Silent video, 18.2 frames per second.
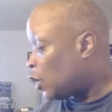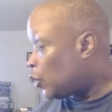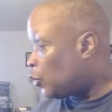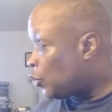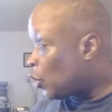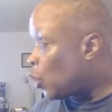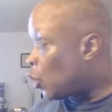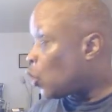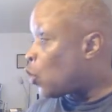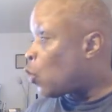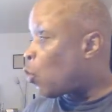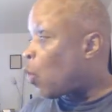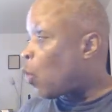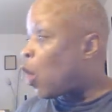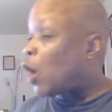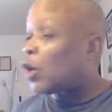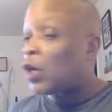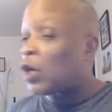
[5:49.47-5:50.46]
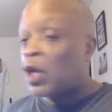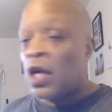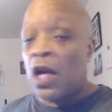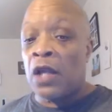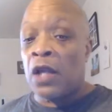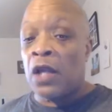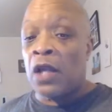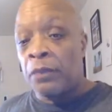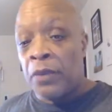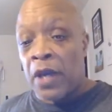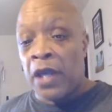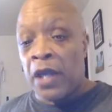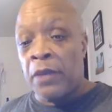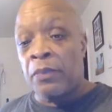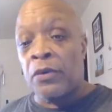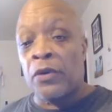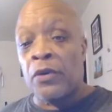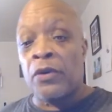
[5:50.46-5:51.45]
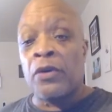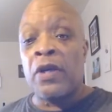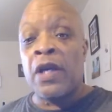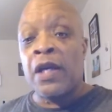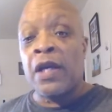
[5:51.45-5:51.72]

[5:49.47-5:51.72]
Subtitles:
No watercolor paper